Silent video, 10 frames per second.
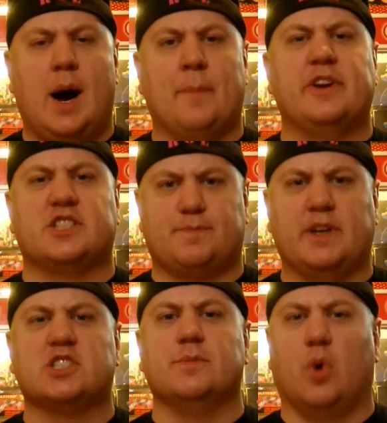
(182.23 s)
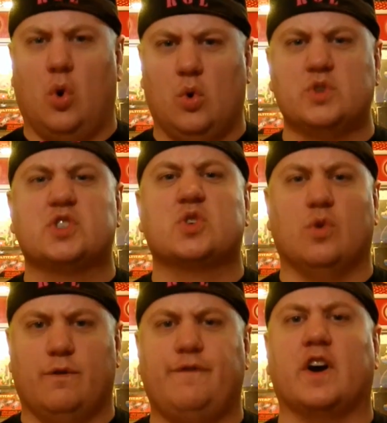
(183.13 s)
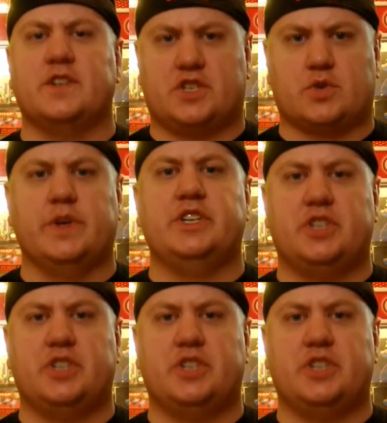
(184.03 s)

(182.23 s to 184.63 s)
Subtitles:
I'm gonna dispense some old school fucking street